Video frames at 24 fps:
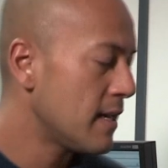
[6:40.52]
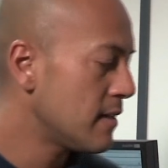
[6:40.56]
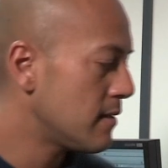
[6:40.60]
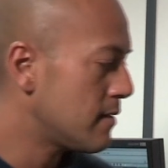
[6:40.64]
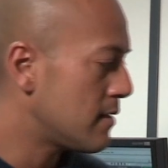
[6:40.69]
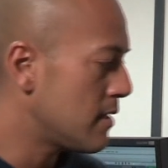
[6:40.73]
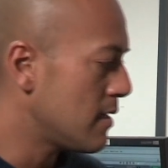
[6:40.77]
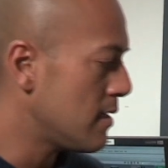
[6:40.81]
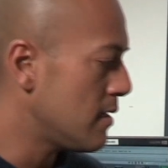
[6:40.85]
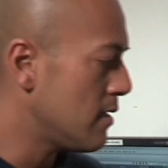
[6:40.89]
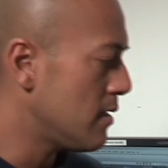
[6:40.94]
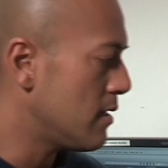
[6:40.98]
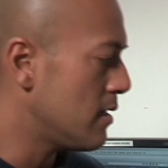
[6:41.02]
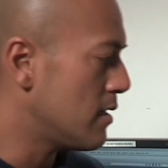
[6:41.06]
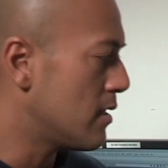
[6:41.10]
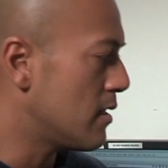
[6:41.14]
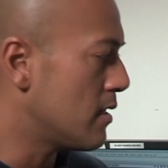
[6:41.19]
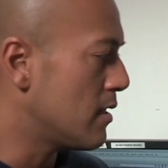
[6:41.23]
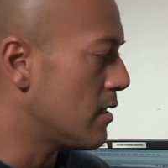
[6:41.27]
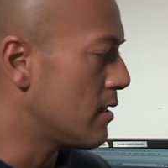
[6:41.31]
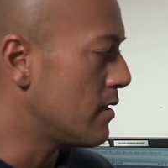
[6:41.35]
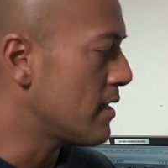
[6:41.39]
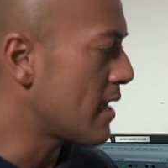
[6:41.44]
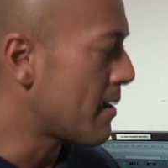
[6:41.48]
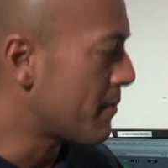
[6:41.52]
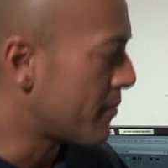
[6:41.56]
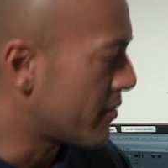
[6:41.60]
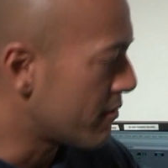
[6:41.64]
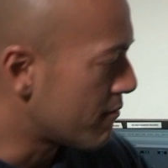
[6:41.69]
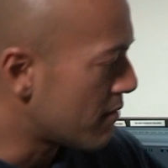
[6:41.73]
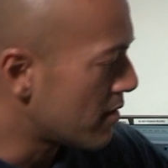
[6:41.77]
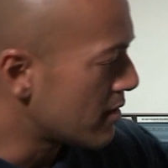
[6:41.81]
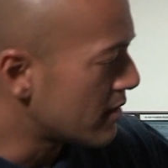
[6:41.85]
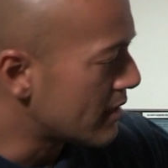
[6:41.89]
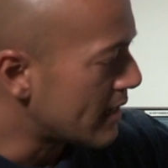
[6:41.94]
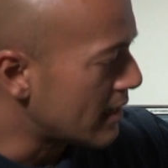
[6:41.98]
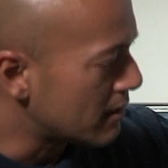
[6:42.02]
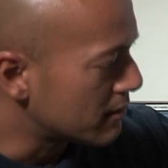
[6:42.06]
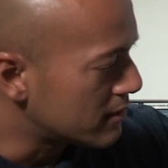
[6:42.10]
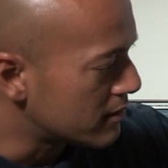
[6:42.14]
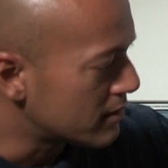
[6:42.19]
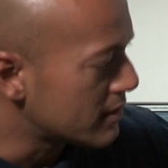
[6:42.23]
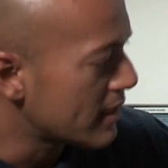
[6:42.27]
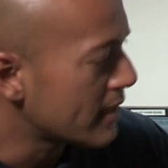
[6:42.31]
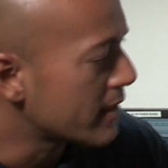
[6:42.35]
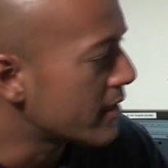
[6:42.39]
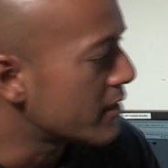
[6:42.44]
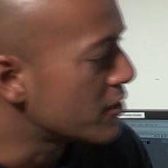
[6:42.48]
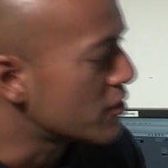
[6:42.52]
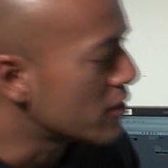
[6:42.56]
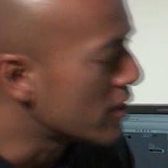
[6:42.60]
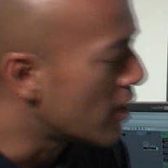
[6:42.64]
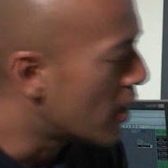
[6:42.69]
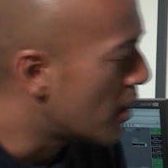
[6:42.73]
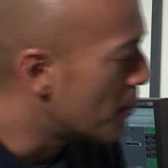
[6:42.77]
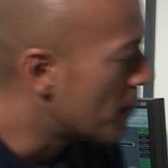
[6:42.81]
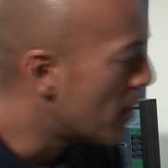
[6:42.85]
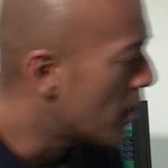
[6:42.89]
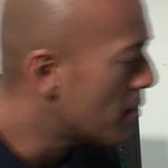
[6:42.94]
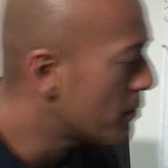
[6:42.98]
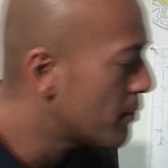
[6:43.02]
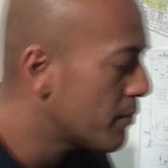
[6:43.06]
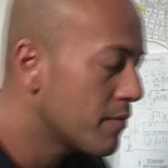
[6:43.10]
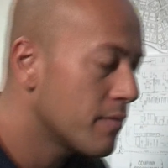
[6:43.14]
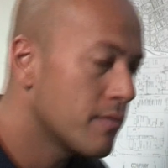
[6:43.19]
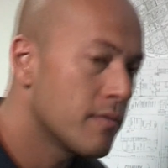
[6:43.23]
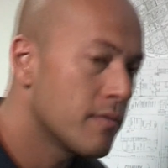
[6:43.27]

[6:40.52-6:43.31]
had the naphtha rundown to tankage alarm up.